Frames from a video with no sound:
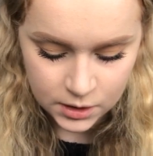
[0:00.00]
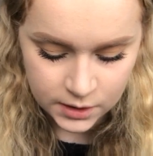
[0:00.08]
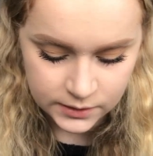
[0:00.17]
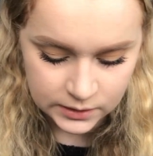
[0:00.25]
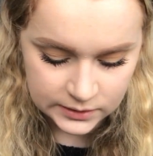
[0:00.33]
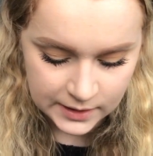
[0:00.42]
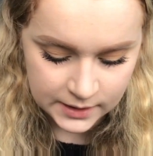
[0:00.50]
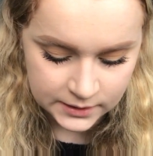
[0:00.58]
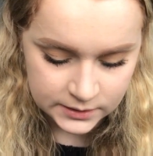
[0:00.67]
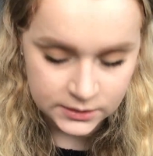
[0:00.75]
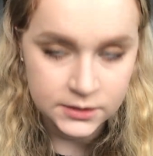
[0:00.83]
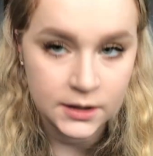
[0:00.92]
in the
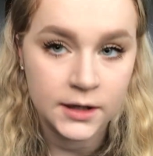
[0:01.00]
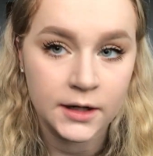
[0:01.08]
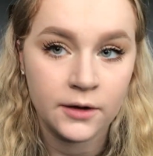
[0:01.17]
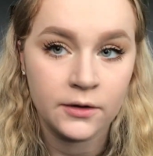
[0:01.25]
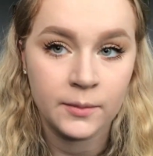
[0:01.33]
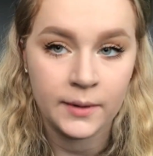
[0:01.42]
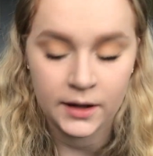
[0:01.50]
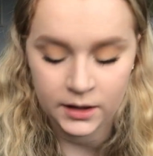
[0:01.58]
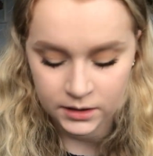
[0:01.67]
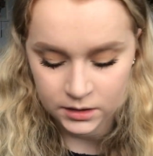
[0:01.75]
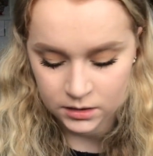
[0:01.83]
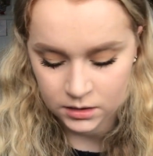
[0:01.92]
darkest shade out of the
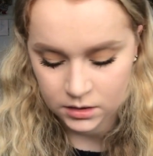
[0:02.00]
palette.